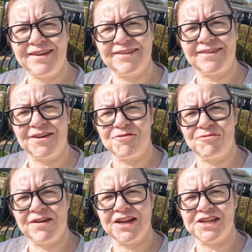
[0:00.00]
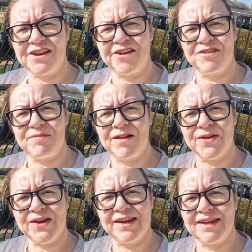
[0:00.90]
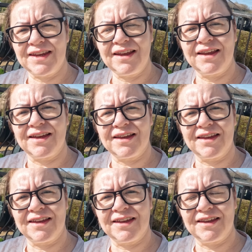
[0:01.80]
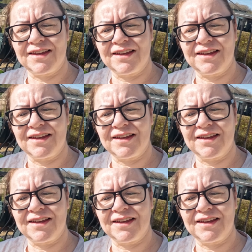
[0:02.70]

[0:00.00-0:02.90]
So we're actually on the balcony uh,